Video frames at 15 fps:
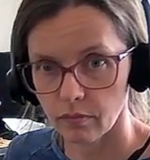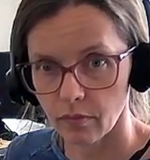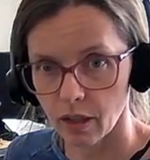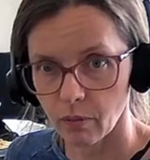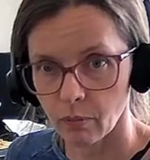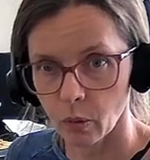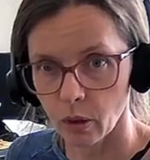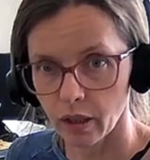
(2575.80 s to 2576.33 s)

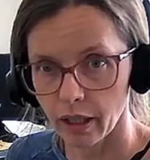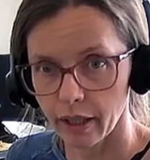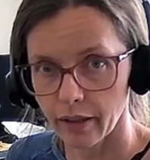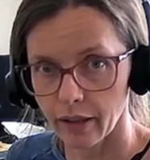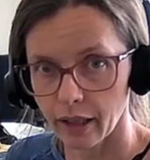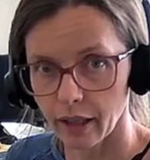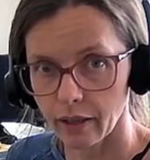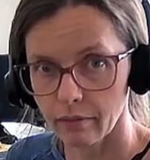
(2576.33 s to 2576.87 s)
More like
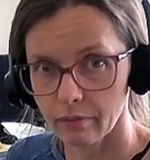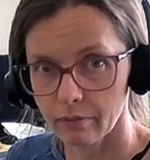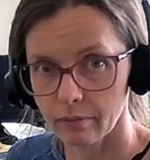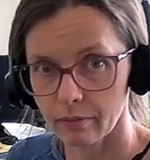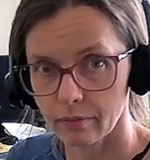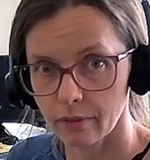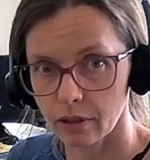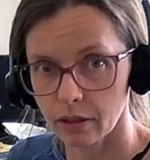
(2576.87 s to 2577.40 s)
that.
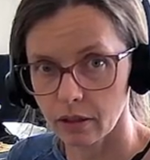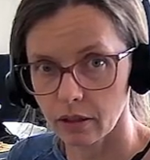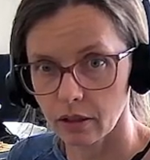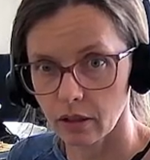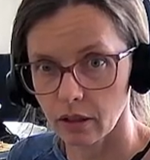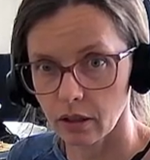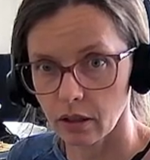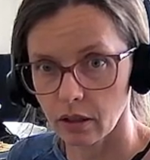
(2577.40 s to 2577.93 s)

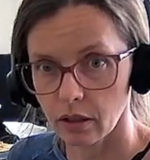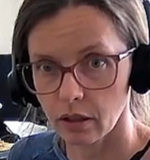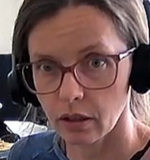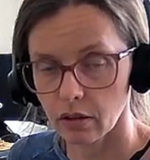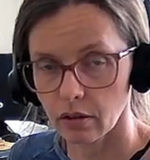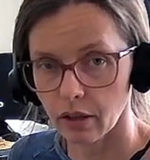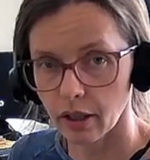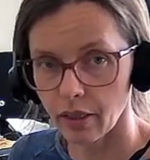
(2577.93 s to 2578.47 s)

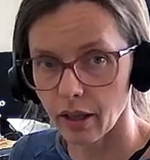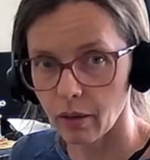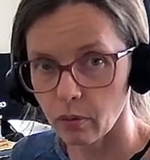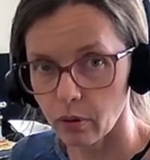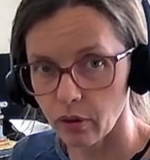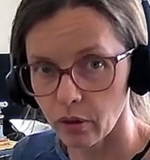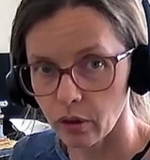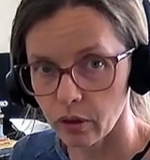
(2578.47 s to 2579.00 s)
Okay,
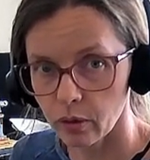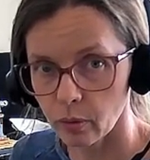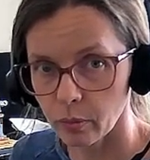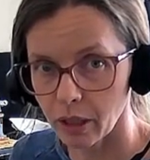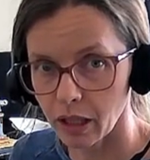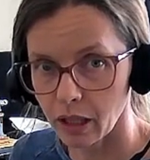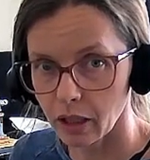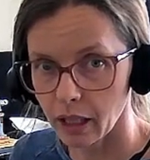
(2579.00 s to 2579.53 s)
those will be
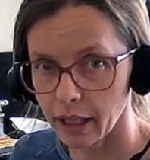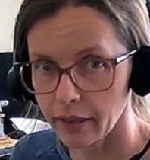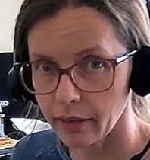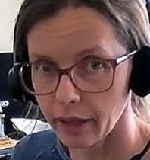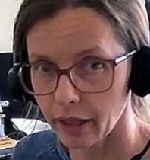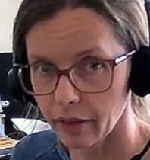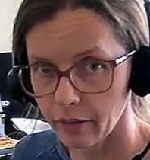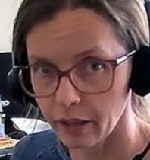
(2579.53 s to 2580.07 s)
the lighter
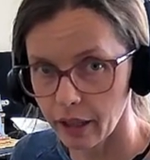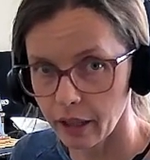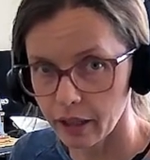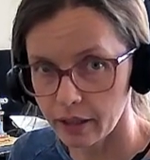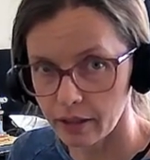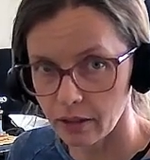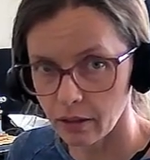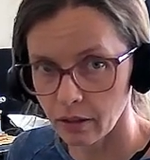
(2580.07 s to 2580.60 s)

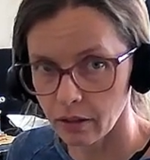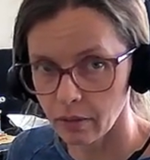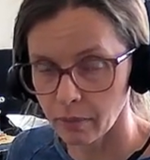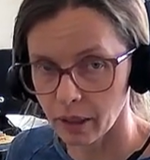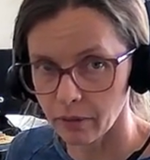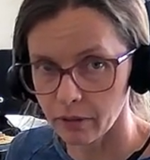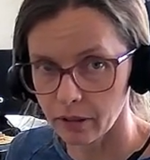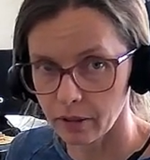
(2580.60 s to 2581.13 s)
areas on the
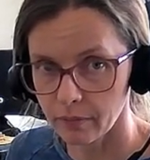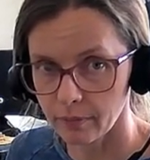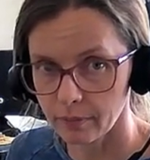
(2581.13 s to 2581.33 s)
mountain.